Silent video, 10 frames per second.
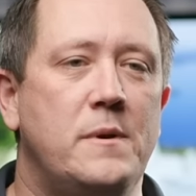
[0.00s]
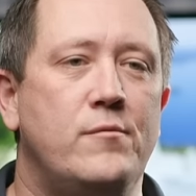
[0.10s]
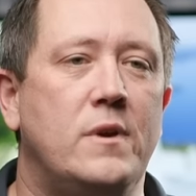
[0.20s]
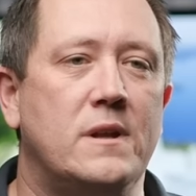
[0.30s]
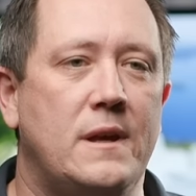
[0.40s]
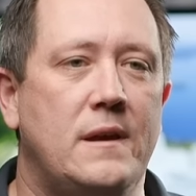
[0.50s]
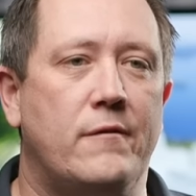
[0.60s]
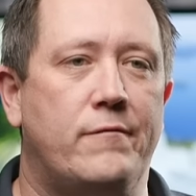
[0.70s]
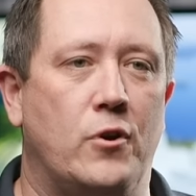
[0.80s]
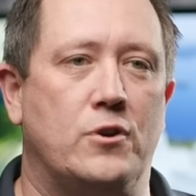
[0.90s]
been really
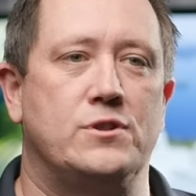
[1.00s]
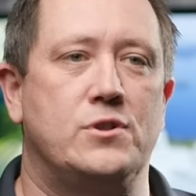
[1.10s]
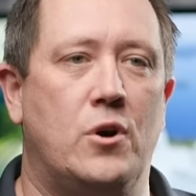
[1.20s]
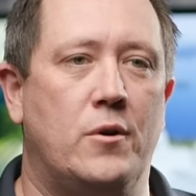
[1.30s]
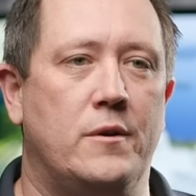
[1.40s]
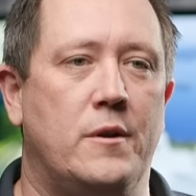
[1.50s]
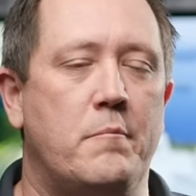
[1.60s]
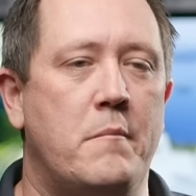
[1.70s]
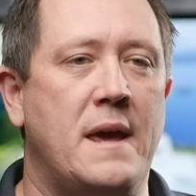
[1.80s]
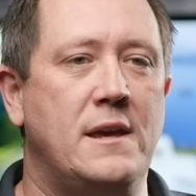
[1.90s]
focused on
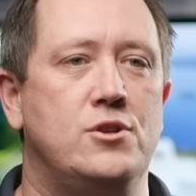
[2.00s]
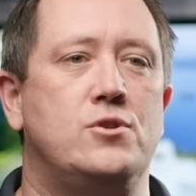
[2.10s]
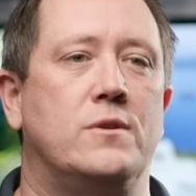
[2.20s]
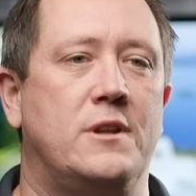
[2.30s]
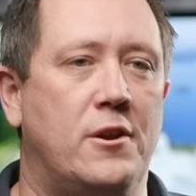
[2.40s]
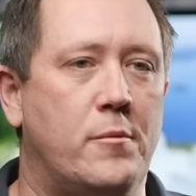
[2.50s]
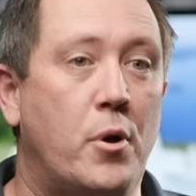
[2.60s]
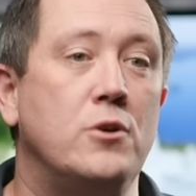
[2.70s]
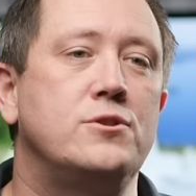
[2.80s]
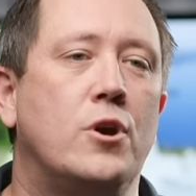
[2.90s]
making sure that in a
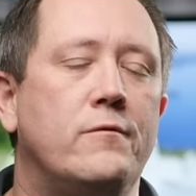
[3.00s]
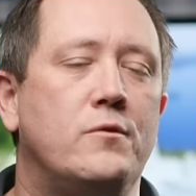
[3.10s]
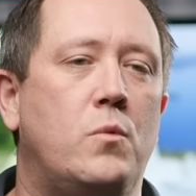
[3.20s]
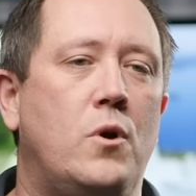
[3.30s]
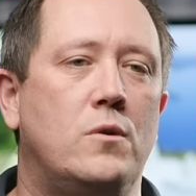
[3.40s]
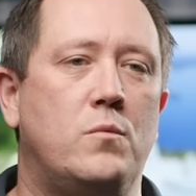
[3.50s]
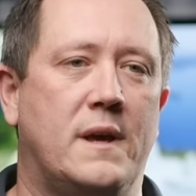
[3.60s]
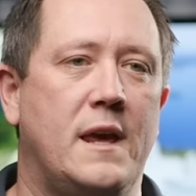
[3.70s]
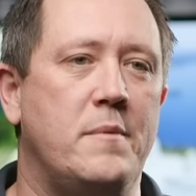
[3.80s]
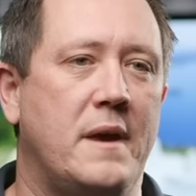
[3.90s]
post-COVID world, we're
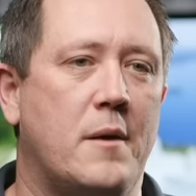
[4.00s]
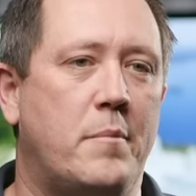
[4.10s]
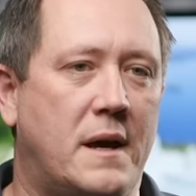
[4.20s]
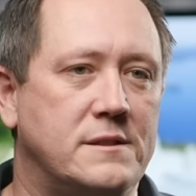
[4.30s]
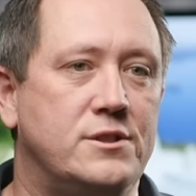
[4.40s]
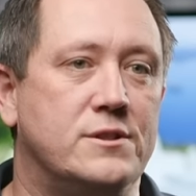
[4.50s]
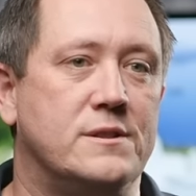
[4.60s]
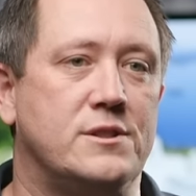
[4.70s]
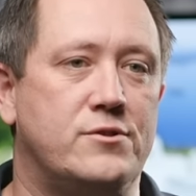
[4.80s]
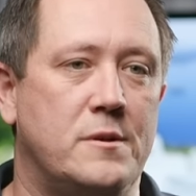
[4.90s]
keeping our
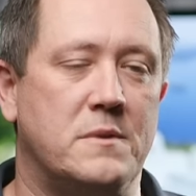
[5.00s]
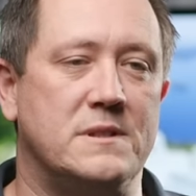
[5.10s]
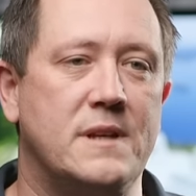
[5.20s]
passengers extremely